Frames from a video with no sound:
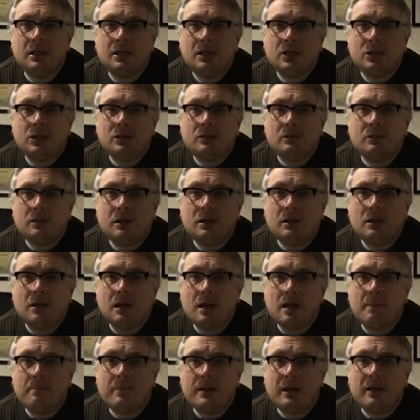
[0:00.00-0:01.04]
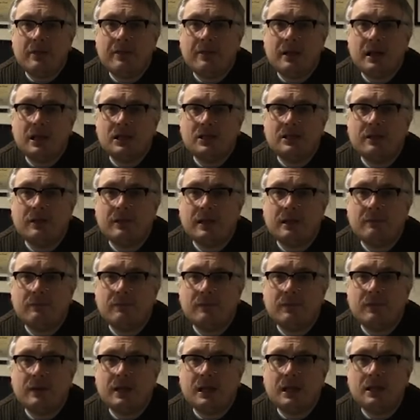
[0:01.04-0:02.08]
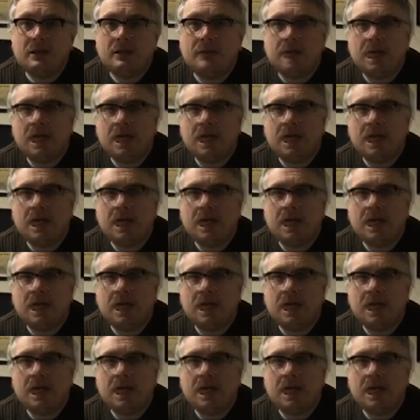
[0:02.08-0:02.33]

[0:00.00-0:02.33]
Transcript: So a big thanks to them for that.